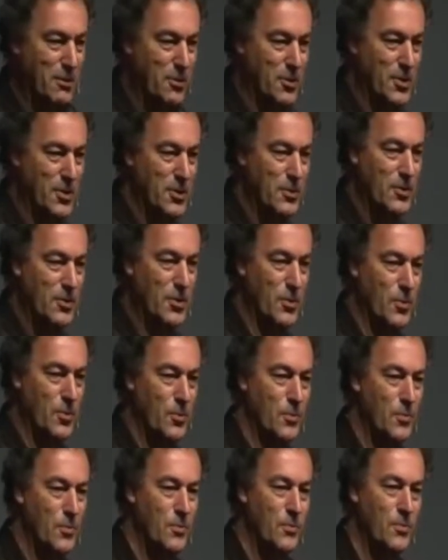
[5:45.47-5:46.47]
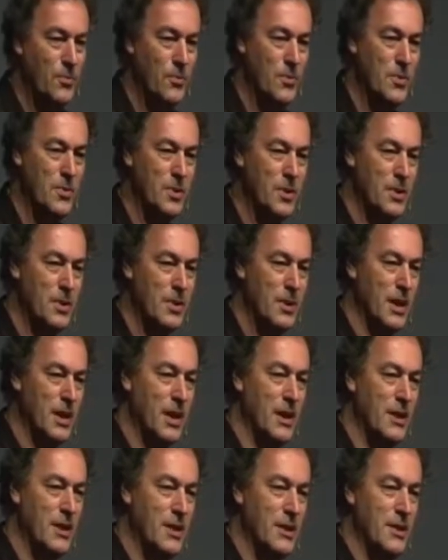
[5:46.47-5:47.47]
32.
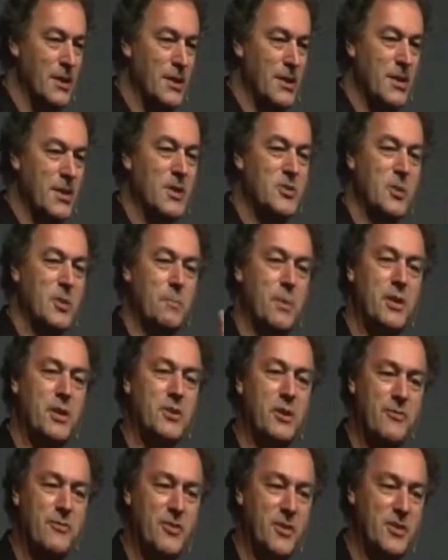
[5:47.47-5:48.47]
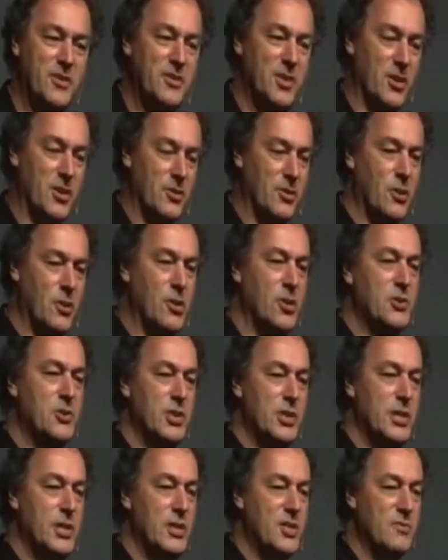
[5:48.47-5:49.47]
There's a big difference.
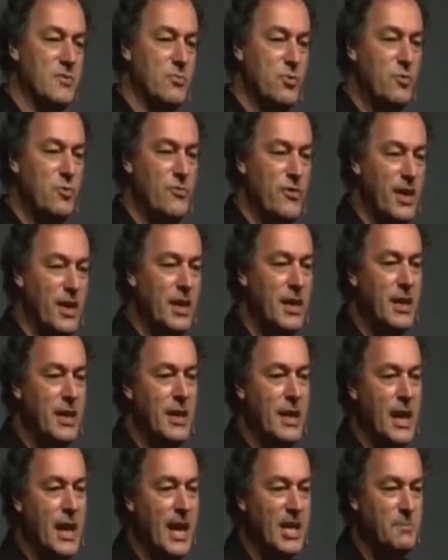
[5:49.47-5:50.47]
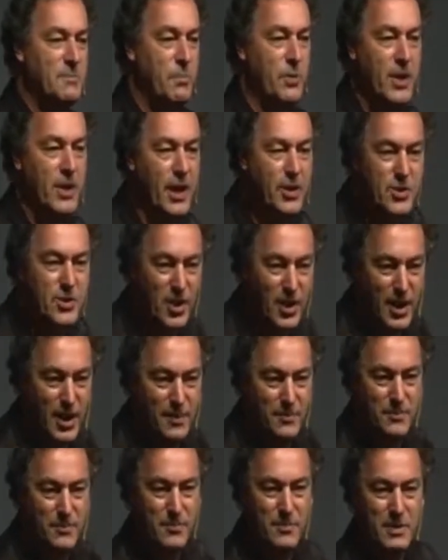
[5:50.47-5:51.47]
Technology is moving
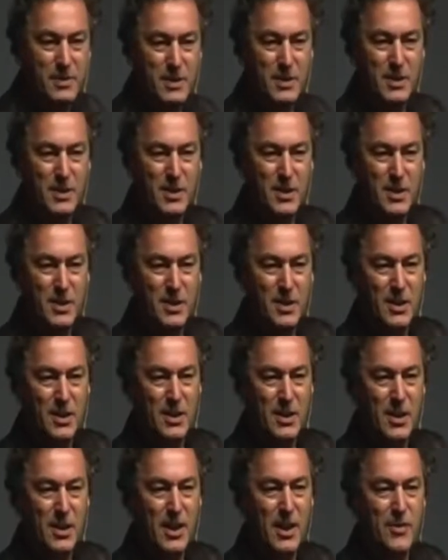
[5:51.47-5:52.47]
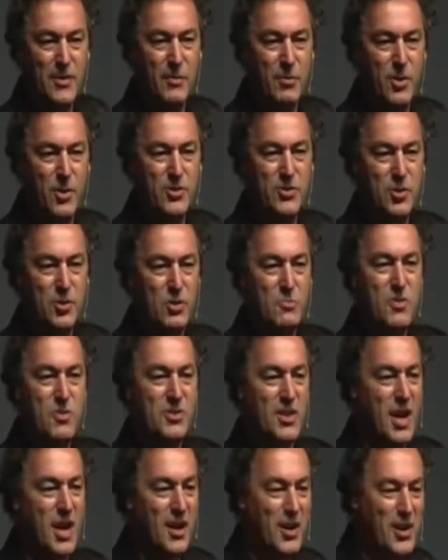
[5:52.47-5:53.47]
exponentially. In other words,
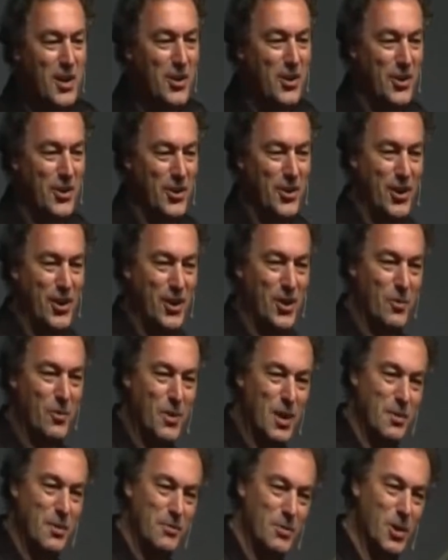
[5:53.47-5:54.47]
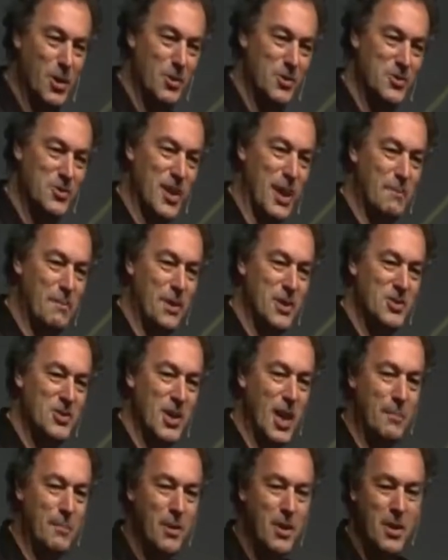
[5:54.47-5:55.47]
humans are linear. You know, we go step by
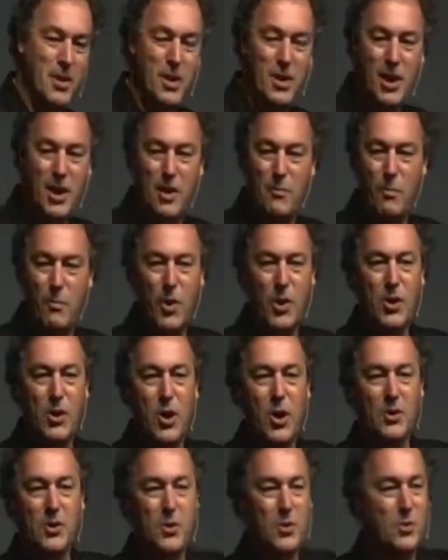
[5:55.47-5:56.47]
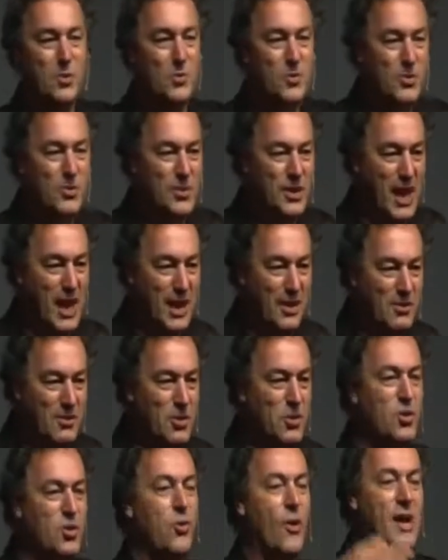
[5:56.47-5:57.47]
step, and we're not going to
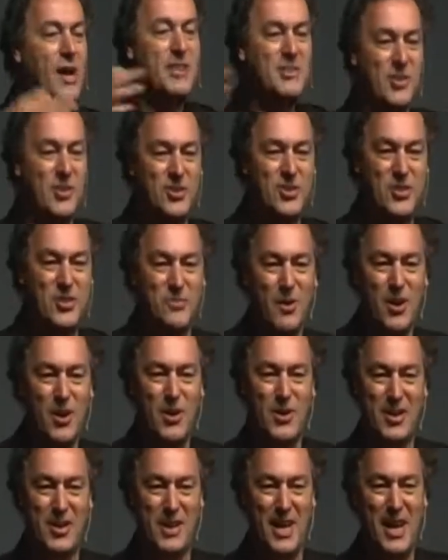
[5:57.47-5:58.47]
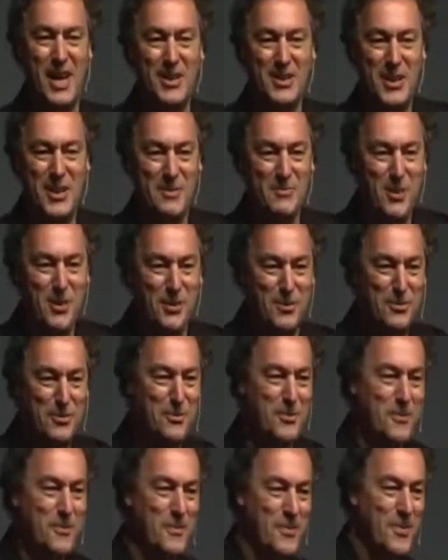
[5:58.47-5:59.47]
get twice as smart in 18
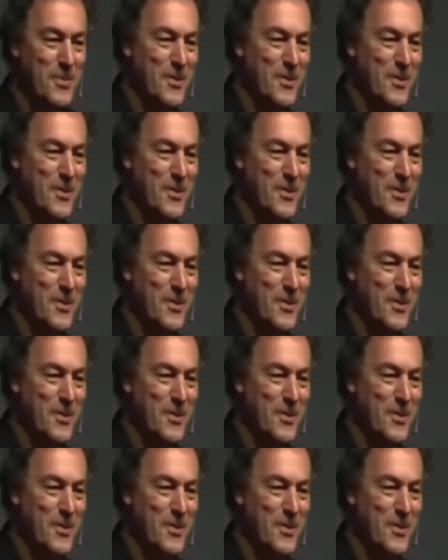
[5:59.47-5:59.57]
months.